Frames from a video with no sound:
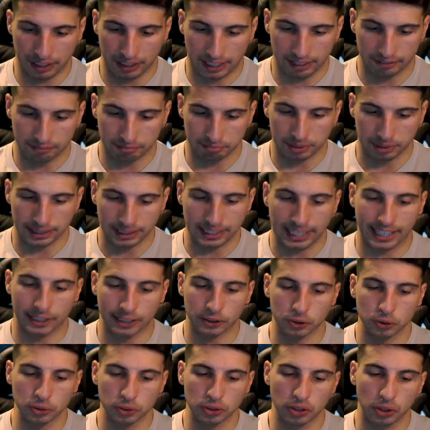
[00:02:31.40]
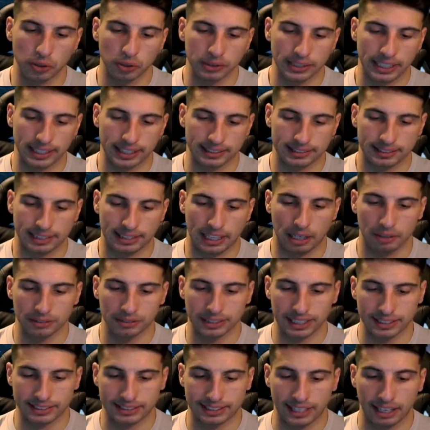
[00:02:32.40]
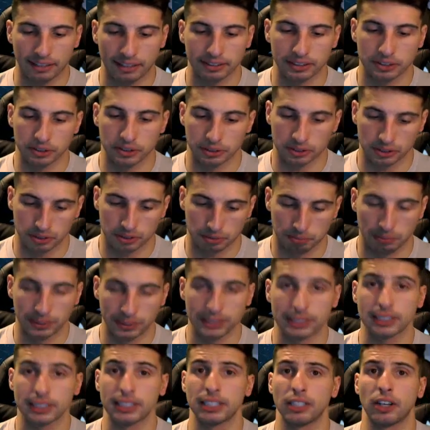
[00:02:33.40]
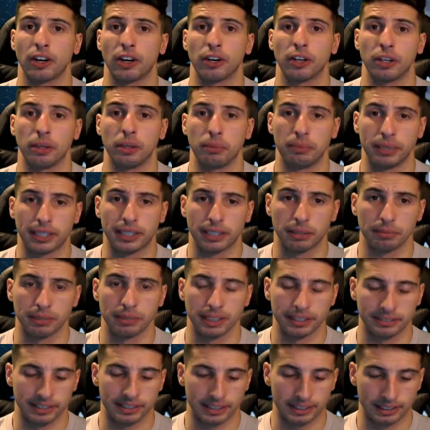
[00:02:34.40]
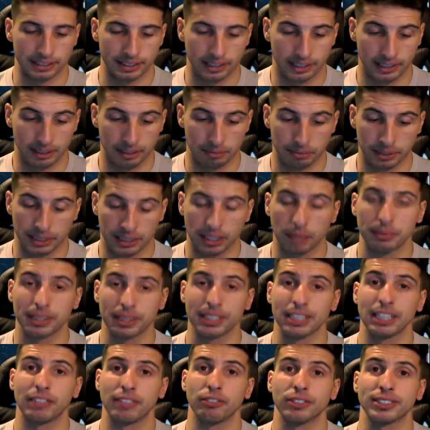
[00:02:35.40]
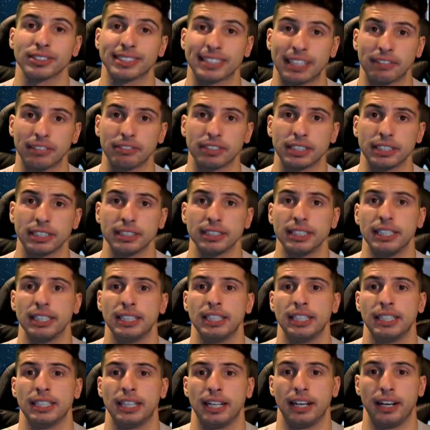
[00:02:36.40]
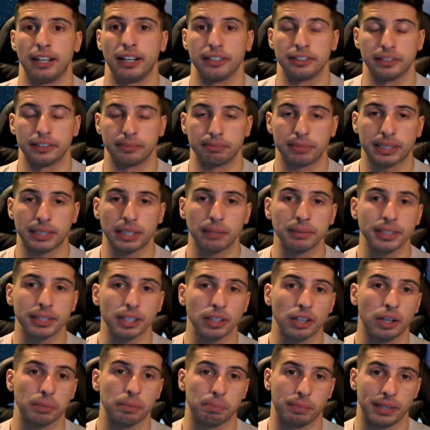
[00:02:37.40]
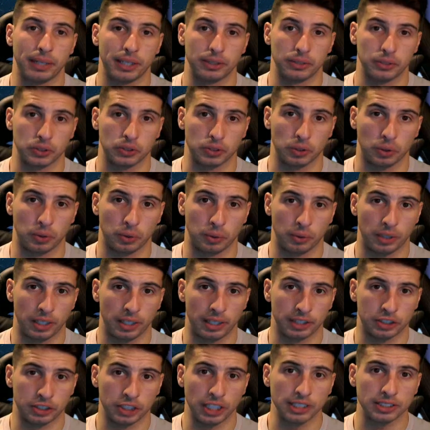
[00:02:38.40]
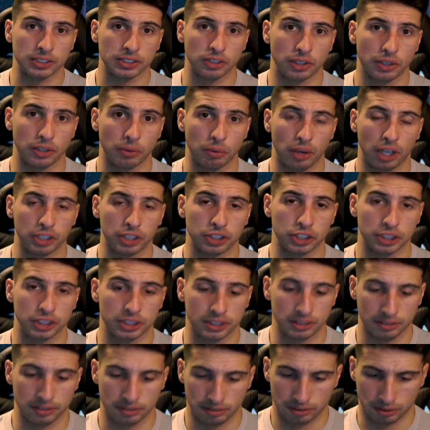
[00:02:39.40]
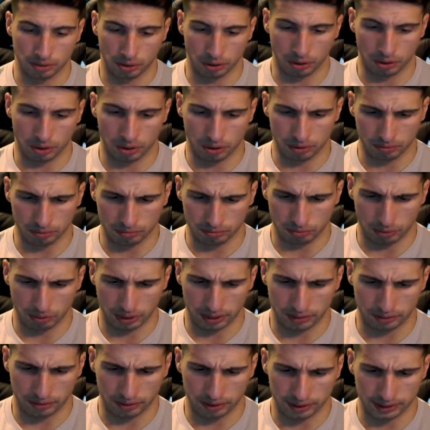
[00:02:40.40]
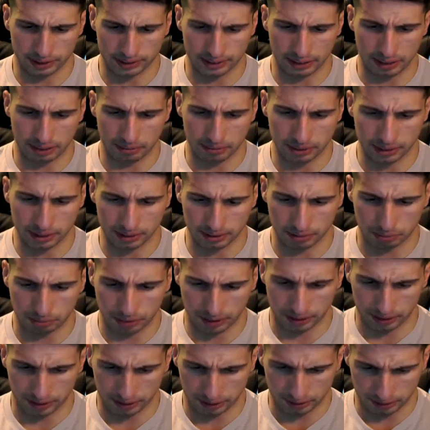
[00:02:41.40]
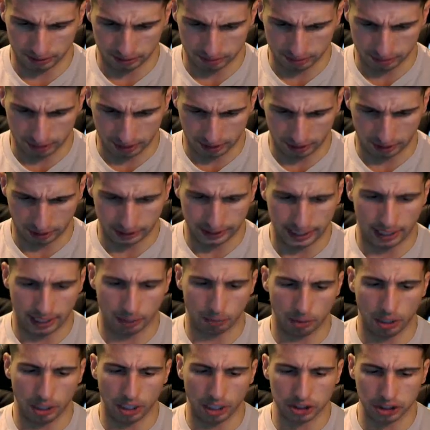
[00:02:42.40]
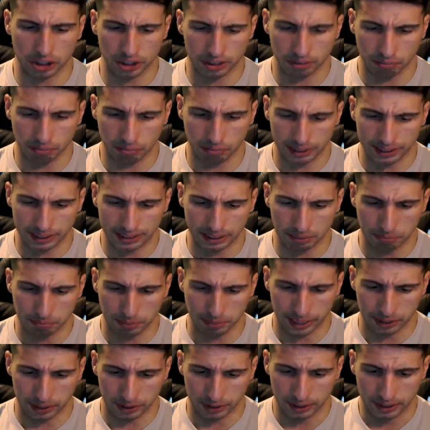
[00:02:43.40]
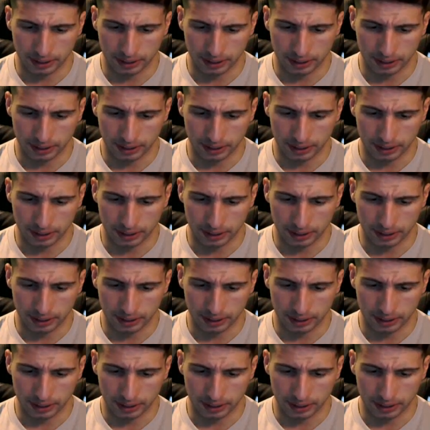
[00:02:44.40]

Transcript: have, but I do know that now that characters basically are uh, become living, uh, becoming level 70. Uh, they're becoming a lot better. So uh, chances are Rajin or whatever his name is right here. Uh, yeah, Rajin might get better.